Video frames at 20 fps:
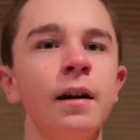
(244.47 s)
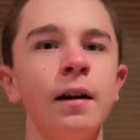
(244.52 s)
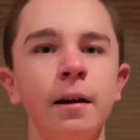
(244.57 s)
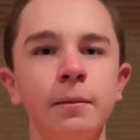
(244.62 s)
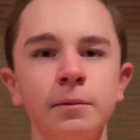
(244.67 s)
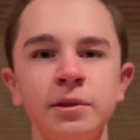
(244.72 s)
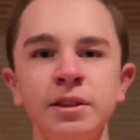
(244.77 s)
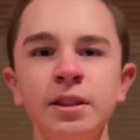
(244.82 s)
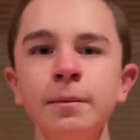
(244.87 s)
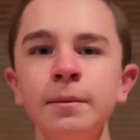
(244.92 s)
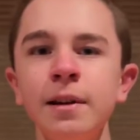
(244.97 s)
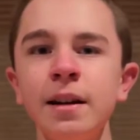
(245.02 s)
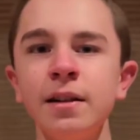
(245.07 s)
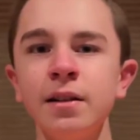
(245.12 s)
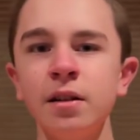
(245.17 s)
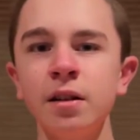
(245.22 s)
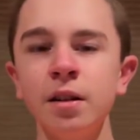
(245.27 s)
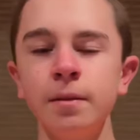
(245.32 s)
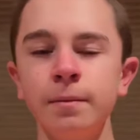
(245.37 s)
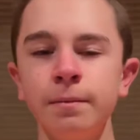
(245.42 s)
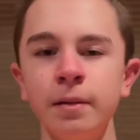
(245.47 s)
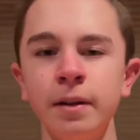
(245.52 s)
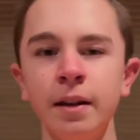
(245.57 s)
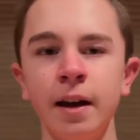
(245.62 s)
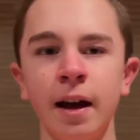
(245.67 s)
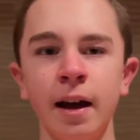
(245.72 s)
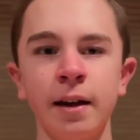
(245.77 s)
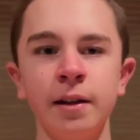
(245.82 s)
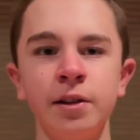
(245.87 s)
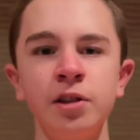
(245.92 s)
Semien's going to be
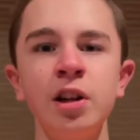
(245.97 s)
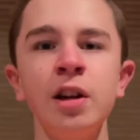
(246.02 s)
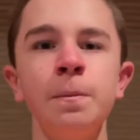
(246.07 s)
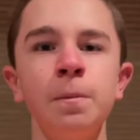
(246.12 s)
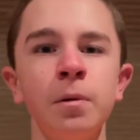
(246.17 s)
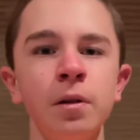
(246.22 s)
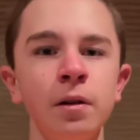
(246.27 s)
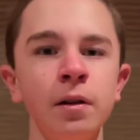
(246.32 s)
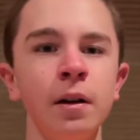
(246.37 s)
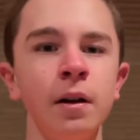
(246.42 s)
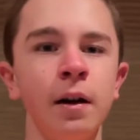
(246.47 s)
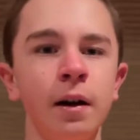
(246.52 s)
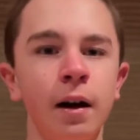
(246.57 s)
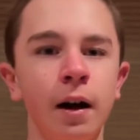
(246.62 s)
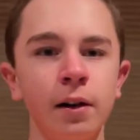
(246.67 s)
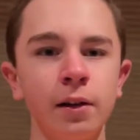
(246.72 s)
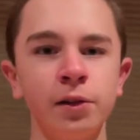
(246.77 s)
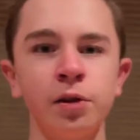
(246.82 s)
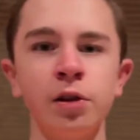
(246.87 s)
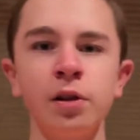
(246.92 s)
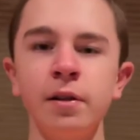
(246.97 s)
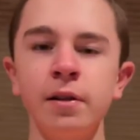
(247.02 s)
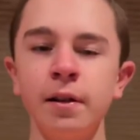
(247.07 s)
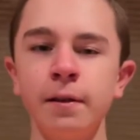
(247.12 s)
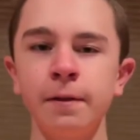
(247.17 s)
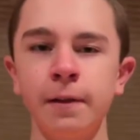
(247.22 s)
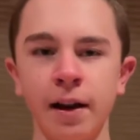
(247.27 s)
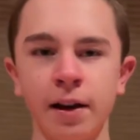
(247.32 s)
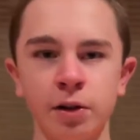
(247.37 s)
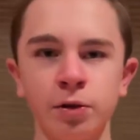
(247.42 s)
a cheaper
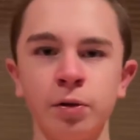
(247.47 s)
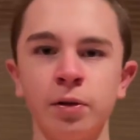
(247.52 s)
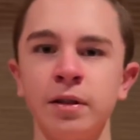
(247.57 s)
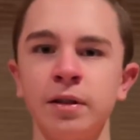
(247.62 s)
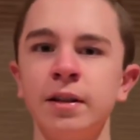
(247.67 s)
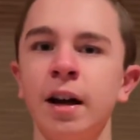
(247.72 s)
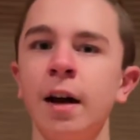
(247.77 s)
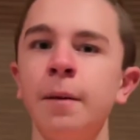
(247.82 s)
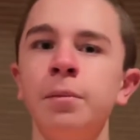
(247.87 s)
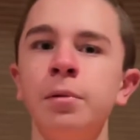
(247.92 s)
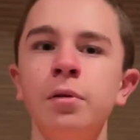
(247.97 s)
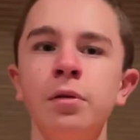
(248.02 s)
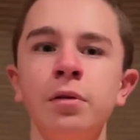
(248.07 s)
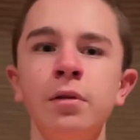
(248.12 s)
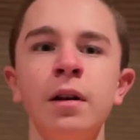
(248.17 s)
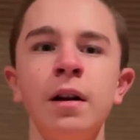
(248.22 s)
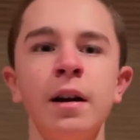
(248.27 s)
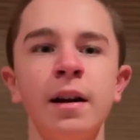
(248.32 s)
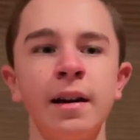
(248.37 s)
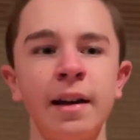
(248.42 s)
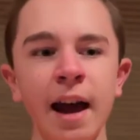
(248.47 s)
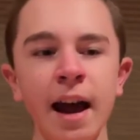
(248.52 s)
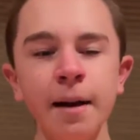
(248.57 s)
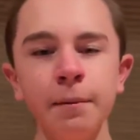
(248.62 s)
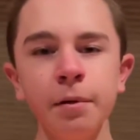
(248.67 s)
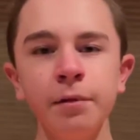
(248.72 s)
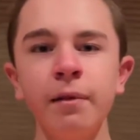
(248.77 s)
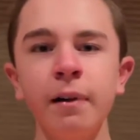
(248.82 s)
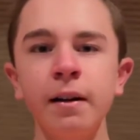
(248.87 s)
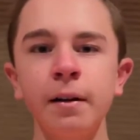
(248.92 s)
alternative at shortstop who can
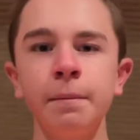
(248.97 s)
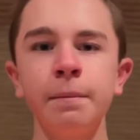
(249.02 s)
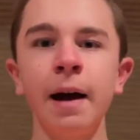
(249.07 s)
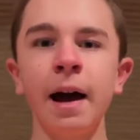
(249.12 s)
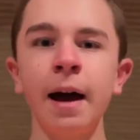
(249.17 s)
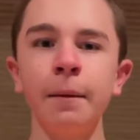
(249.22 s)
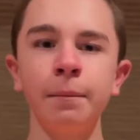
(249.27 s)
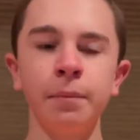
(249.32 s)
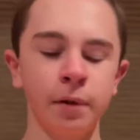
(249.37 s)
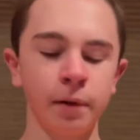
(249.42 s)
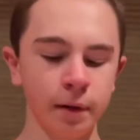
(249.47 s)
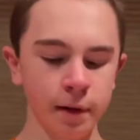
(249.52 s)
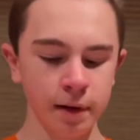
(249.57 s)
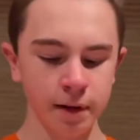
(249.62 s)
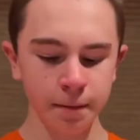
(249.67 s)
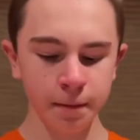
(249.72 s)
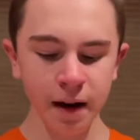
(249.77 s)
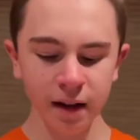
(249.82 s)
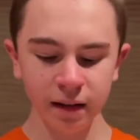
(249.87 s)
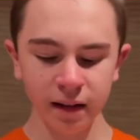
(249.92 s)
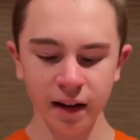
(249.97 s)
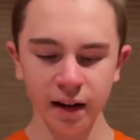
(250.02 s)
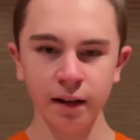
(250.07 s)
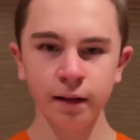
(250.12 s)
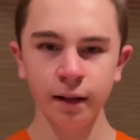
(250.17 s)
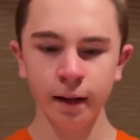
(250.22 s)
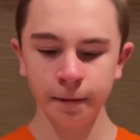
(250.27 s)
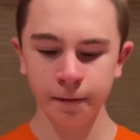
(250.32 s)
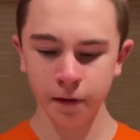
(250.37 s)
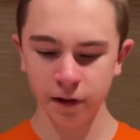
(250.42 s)
provide a bat, but is mainly a
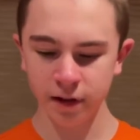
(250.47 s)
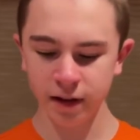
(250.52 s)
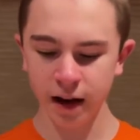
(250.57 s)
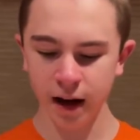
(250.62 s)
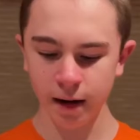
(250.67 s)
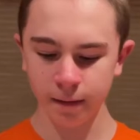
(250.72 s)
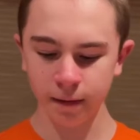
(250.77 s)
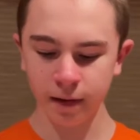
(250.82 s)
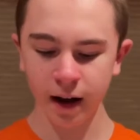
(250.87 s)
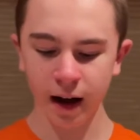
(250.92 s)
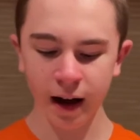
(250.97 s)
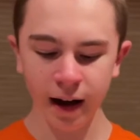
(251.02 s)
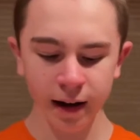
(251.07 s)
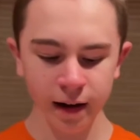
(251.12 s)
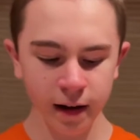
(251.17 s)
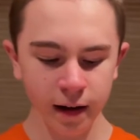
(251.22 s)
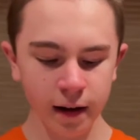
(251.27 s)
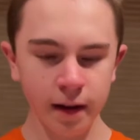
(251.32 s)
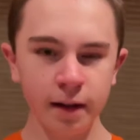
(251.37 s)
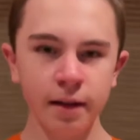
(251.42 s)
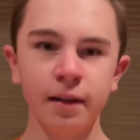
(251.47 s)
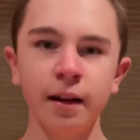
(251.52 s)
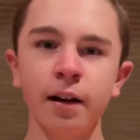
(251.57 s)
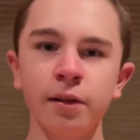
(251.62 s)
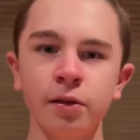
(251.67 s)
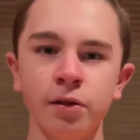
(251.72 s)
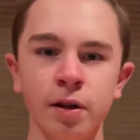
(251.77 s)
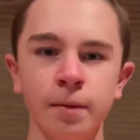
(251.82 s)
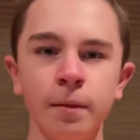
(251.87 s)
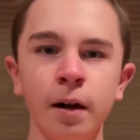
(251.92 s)
glove-first kind of guy.
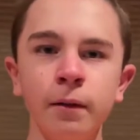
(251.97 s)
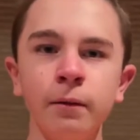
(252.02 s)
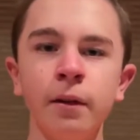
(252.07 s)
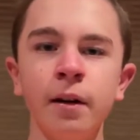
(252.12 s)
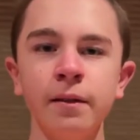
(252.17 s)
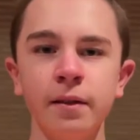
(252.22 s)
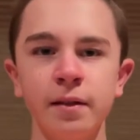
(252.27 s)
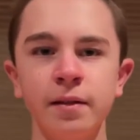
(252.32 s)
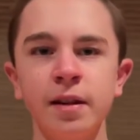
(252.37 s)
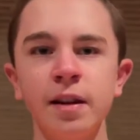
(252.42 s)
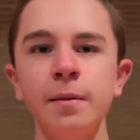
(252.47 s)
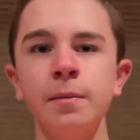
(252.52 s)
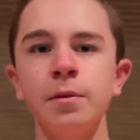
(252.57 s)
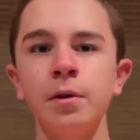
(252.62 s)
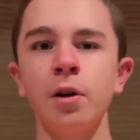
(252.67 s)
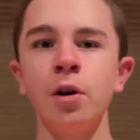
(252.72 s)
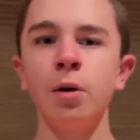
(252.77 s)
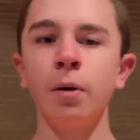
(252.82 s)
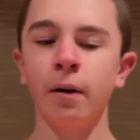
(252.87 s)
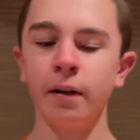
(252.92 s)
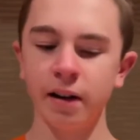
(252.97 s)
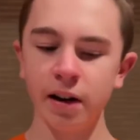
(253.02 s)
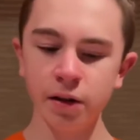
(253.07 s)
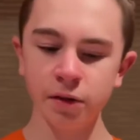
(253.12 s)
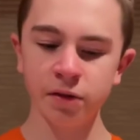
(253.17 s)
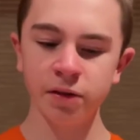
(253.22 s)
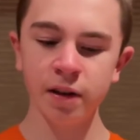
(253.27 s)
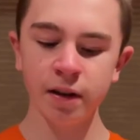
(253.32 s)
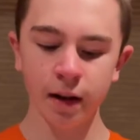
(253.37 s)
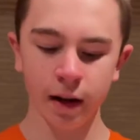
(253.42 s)
Dodgers are among one of the teams who are
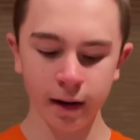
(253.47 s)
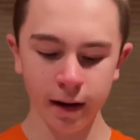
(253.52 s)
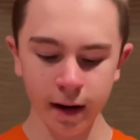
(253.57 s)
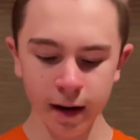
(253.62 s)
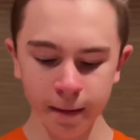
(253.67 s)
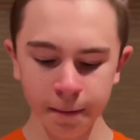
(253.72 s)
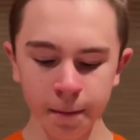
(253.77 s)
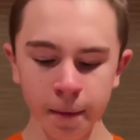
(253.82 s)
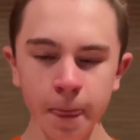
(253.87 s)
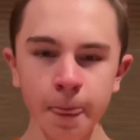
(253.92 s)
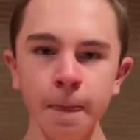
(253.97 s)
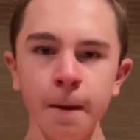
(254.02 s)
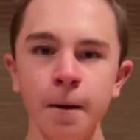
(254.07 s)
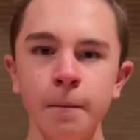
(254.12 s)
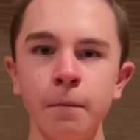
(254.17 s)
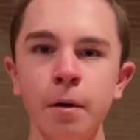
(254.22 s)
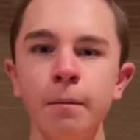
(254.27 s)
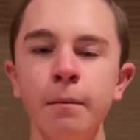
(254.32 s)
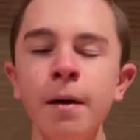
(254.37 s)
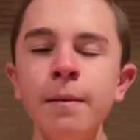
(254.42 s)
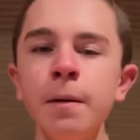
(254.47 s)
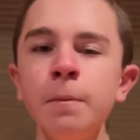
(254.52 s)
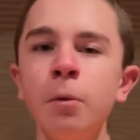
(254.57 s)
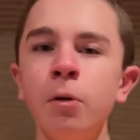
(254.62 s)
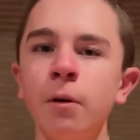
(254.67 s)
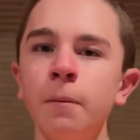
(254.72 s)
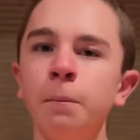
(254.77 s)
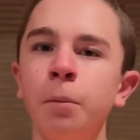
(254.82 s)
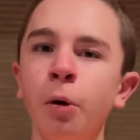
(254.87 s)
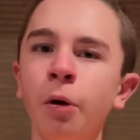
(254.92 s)
interested on him. But maybe
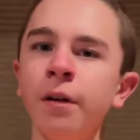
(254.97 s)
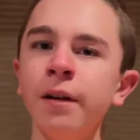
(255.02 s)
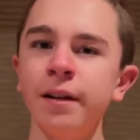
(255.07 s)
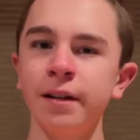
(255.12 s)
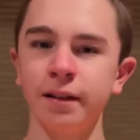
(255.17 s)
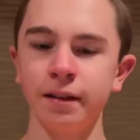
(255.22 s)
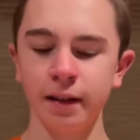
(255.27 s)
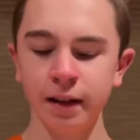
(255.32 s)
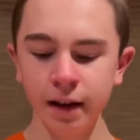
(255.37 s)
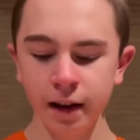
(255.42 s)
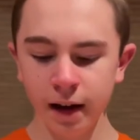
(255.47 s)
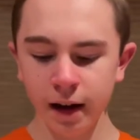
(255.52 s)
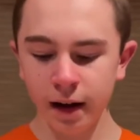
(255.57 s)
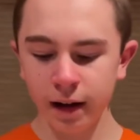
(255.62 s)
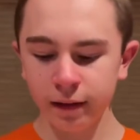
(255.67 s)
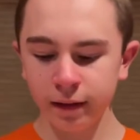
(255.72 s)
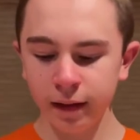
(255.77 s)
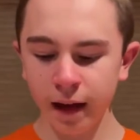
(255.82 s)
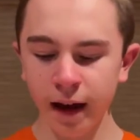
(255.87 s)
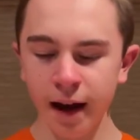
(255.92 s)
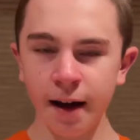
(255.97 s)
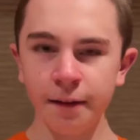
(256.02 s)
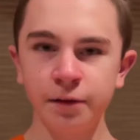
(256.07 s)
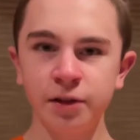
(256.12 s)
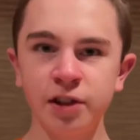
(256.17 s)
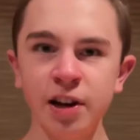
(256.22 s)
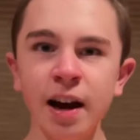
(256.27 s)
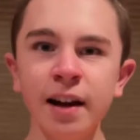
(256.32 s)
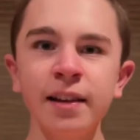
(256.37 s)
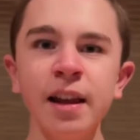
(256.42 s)
more importantly, they have
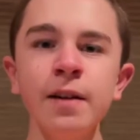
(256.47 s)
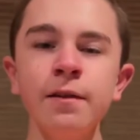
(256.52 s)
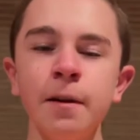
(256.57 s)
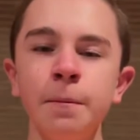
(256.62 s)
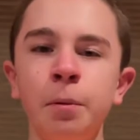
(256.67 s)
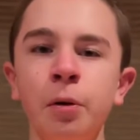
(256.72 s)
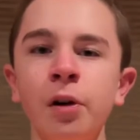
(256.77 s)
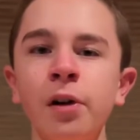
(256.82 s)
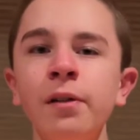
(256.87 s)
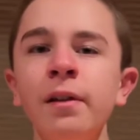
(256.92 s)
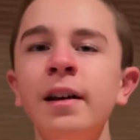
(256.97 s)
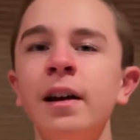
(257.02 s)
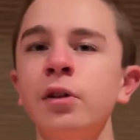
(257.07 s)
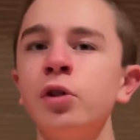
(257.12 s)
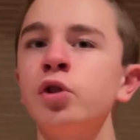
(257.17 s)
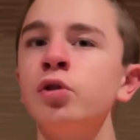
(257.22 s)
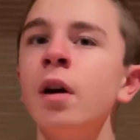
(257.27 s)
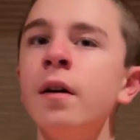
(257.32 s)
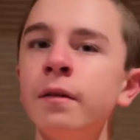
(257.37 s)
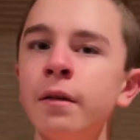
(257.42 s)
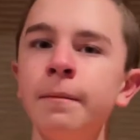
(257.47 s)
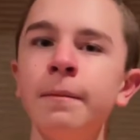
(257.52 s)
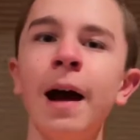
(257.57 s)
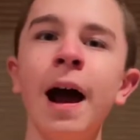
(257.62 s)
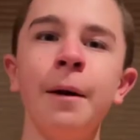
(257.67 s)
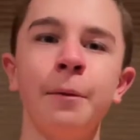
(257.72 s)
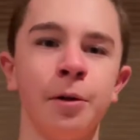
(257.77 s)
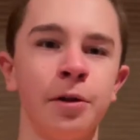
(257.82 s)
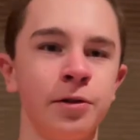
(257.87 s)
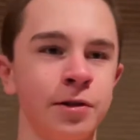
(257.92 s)
checked in reportedly on Trevor
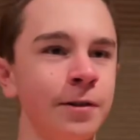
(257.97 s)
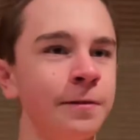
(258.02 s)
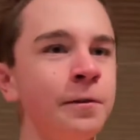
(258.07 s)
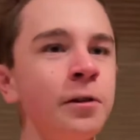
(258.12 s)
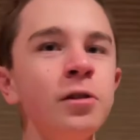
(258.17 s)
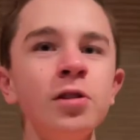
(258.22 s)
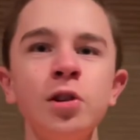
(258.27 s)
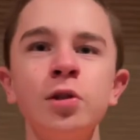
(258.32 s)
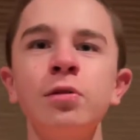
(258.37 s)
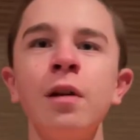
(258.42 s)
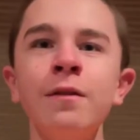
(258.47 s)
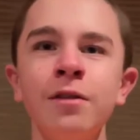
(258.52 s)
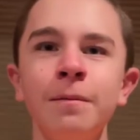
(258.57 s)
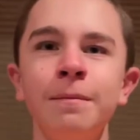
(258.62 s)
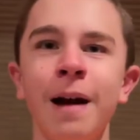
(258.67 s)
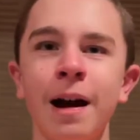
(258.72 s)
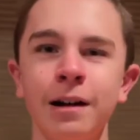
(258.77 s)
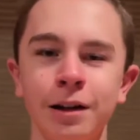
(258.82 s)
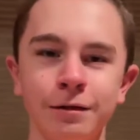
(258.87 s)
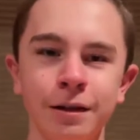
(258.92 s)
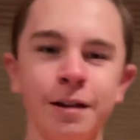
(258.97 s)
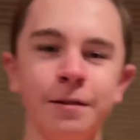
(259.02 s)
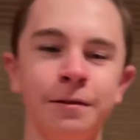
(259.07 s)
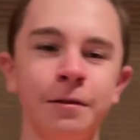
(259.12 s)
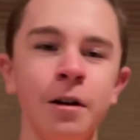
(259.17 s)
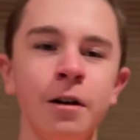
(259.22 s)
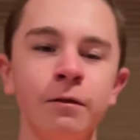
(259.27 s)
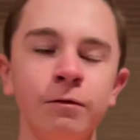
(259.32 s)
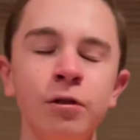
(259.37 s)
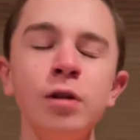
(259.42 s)
Bauer. It's the first Trevor Bauer
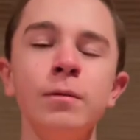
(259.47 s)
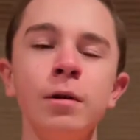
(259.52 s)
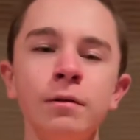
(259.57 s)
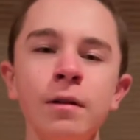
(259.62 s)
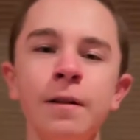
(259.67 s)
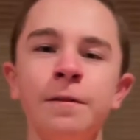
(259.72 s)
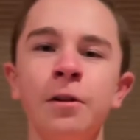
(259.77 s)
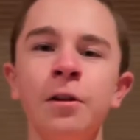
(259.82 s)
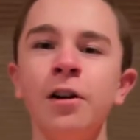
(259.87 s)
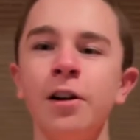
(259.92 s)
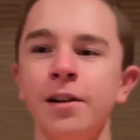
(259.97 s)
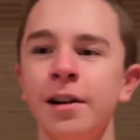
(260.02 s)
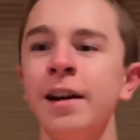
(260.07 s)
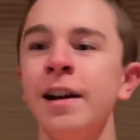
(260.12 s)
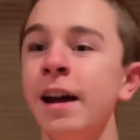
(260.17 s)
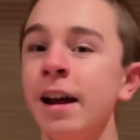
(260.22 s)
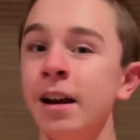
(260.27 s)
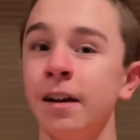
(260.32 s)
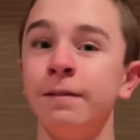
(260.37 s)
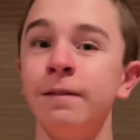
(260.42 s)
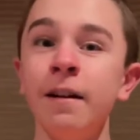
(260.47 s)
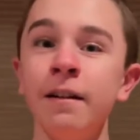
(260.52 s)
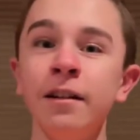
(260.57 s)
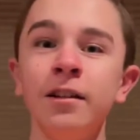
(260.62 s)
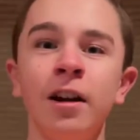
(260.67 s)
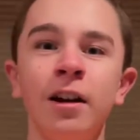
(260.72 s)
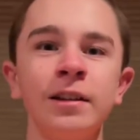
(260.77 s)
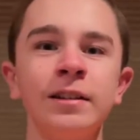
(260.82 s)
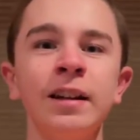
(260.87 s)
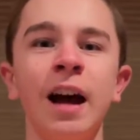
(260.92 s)
rumor we've heard in a very
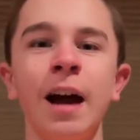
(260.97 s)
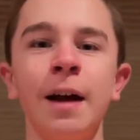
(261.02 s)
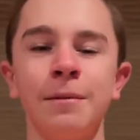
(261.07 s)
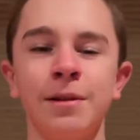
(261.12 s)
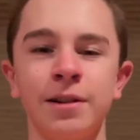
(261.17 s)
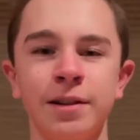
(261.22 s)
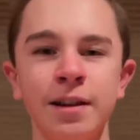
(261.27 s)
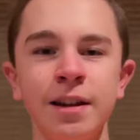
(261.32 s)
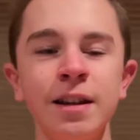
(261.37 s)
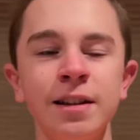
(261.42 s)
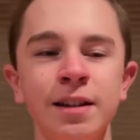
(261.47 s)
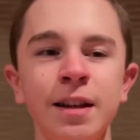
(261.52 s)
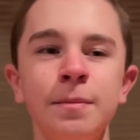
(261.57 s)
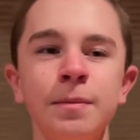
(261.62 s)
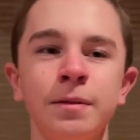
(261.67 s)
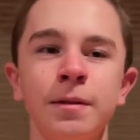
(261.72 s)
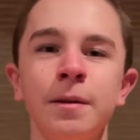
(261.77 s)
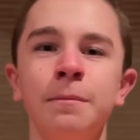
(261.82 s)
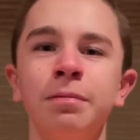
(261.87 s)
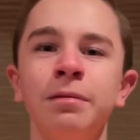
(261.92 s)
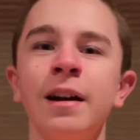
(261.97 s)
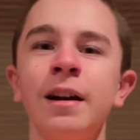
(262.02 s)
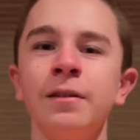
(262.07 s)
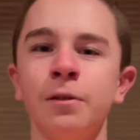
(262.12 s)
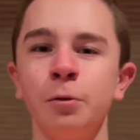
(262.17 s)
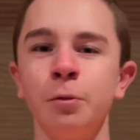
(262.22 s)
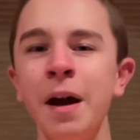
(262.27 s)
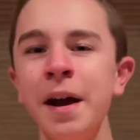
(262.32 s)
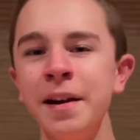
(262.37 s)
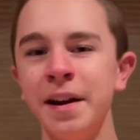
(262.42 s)
long time, as he seems to be playing
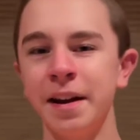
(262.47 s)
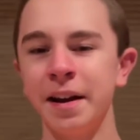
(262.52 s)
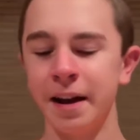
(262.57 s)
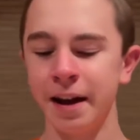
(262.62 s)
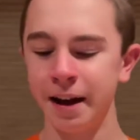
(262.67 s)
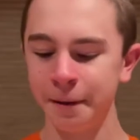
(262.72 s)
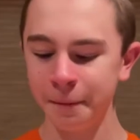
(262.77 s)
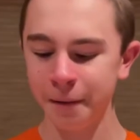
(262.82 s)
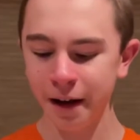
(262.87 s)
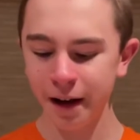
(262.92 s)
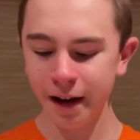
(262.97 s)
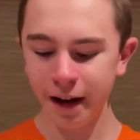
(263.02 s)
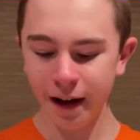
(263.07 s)
the waiting game.